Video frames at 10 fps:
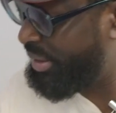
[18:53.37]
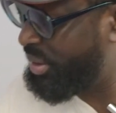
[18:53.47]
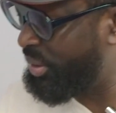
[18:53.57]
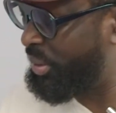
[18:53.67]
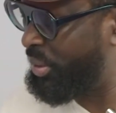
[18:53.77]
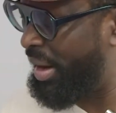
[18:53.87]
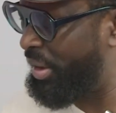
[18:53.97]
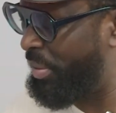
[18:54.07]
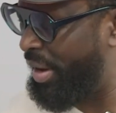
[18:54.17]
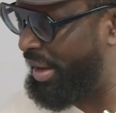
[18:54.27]
ready to
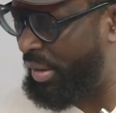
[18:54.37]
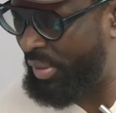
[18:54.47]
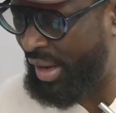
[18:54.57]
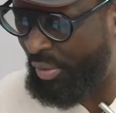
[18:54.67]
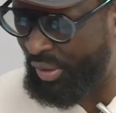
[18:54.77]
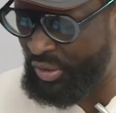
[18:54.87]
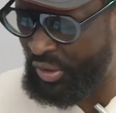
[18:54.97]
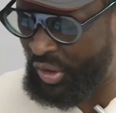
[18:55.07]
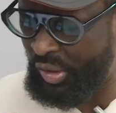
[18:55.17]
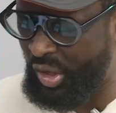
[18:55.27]
round up right now, but I want us
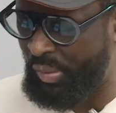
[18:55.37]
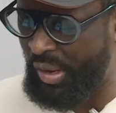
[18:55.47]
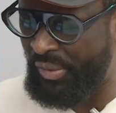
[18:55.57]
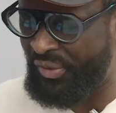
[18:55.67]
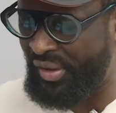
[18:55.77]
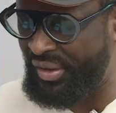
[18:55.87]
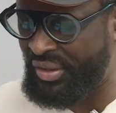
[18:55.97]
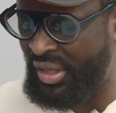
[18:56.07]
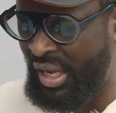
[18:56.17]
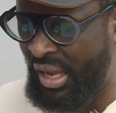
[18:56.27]
to talk a couple of
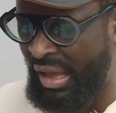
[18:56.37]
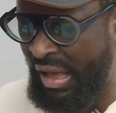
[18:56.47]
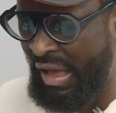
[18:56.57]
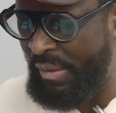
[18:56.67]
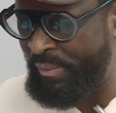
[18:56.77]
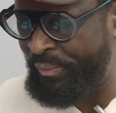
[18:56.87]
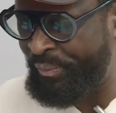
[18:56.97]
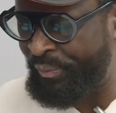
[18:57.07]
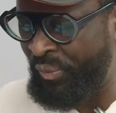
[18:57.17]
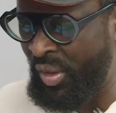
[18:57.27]
things.
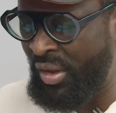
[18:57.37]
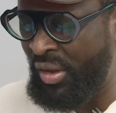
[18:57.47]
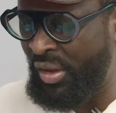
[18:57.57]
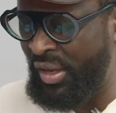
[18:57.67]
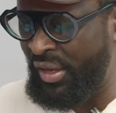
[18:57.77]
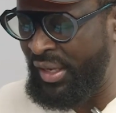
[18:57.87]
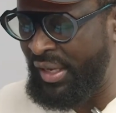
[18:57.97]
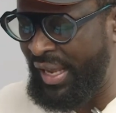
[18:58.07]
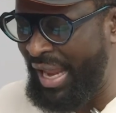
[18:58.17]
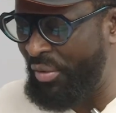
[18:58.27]
Um, in
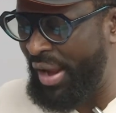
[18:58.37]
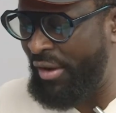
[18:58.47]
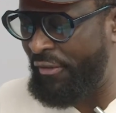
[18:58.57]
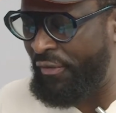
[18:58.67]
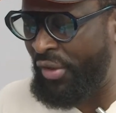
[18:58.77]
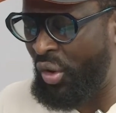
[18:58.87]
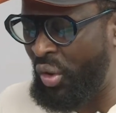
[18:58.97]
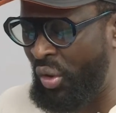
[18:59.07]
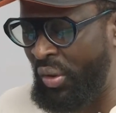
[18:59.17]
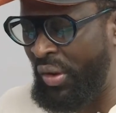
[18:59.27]
the area of
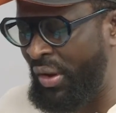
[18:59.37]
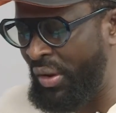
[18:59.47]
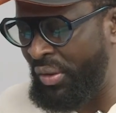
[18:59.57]
your,